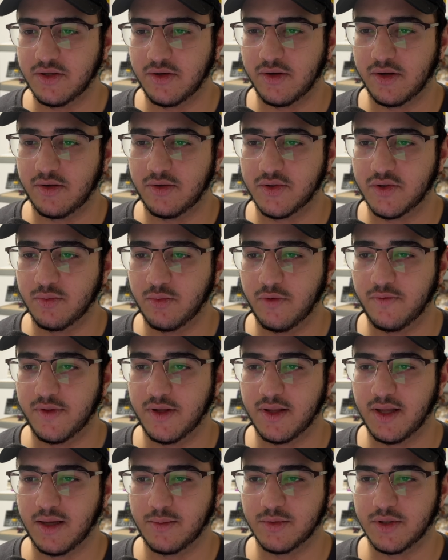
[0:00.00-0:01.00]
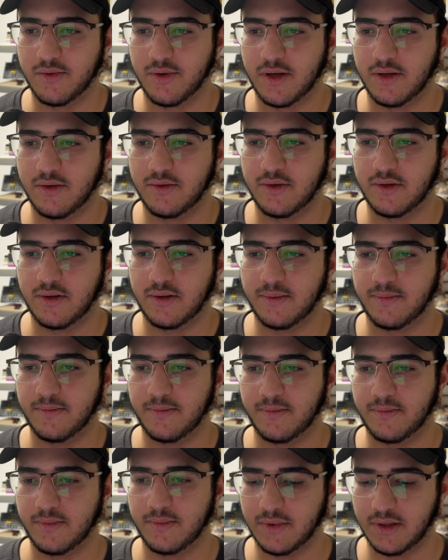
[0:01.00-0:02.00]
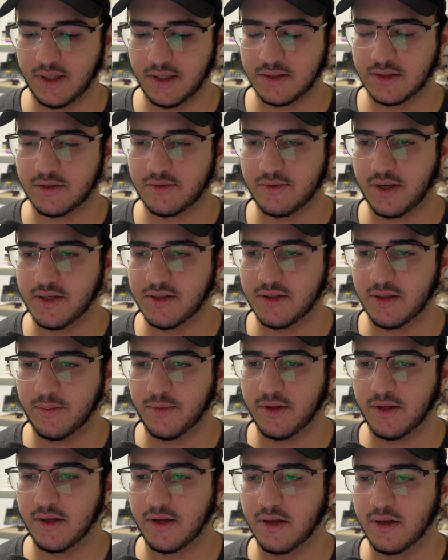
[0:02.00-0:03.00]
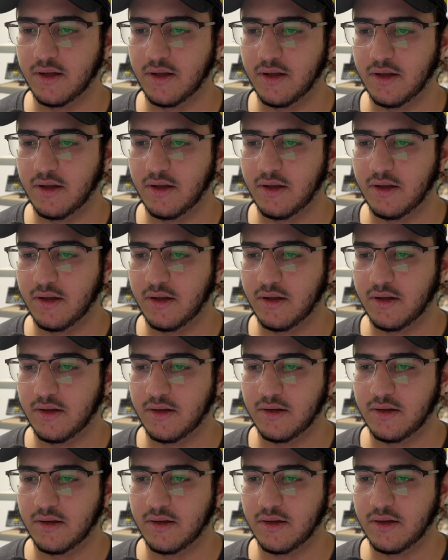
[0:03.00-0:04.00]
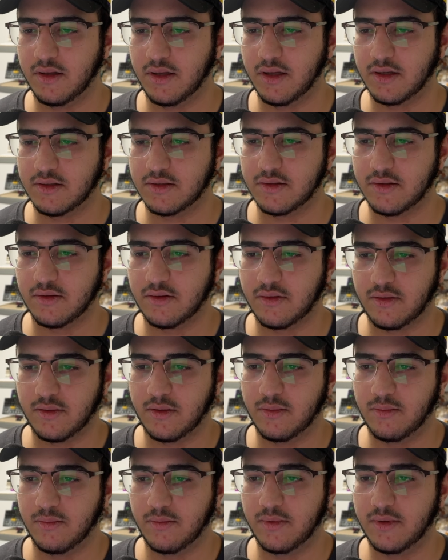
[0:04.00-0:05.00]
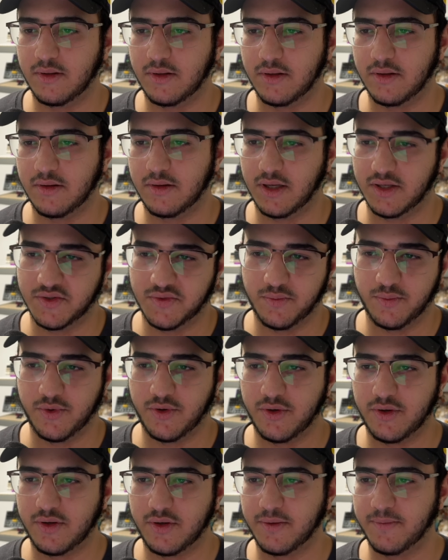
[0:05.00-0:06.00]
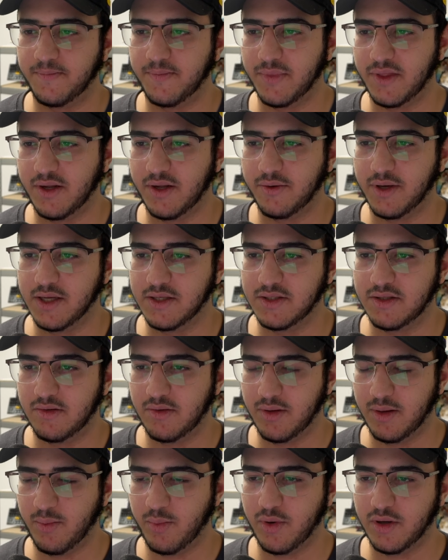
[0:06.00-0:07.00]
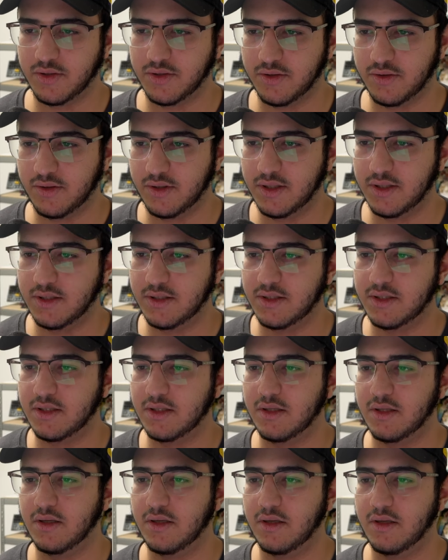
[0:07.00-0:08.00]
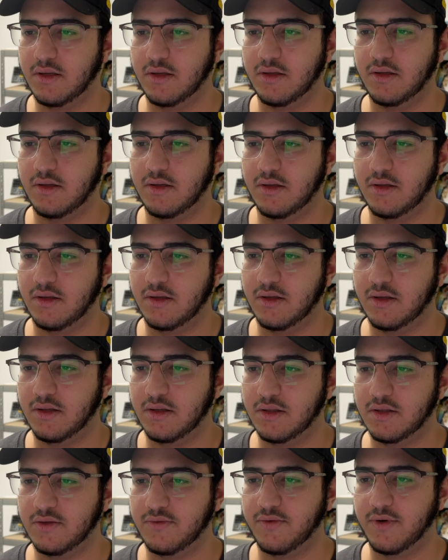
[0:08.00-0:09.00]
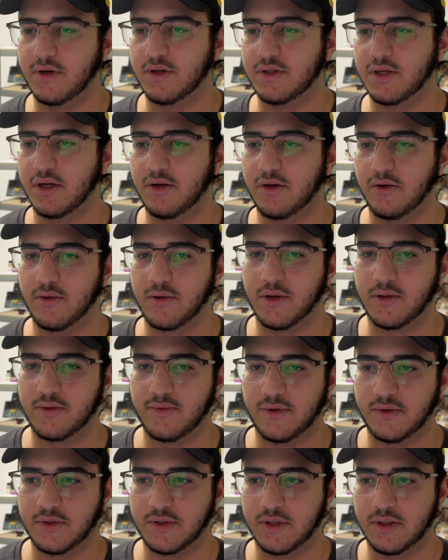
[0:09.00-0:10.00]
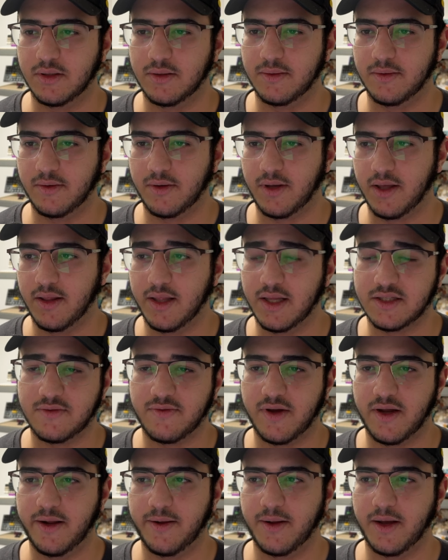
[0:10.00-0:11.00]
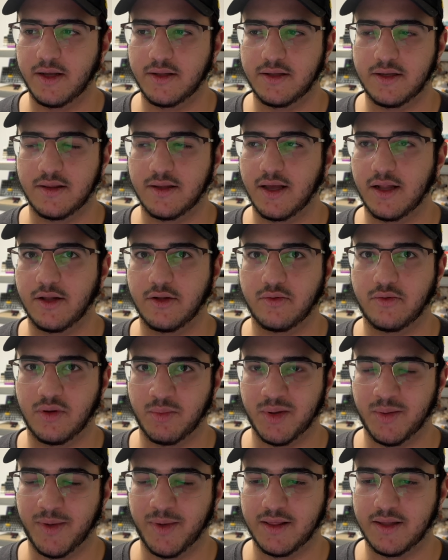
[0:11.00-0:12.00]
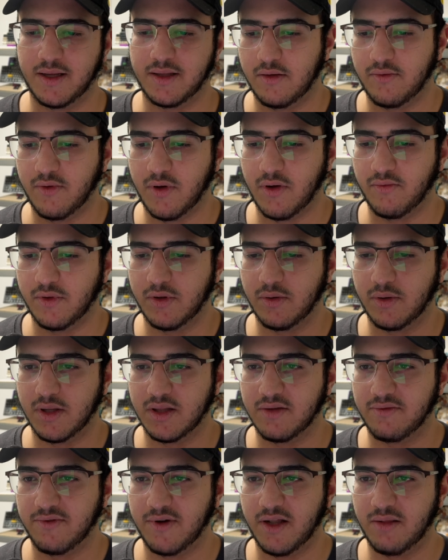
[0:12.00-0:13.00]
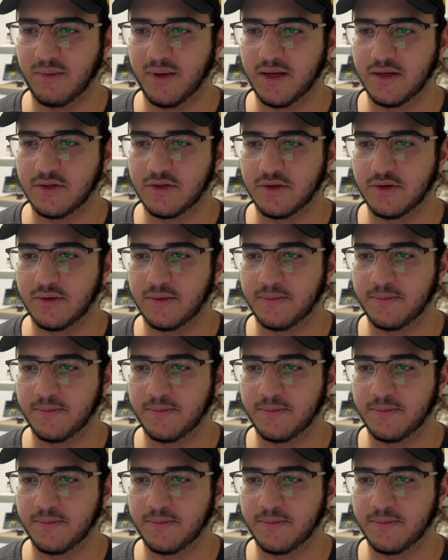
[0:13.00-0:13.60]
You can also move the tabs around. Let's try something. x.com doesn't work. Okay, so the web browser is, as far as I know, not functional. Okay, that's fine. I didn't tell it to implement that. Have a look at the file manager.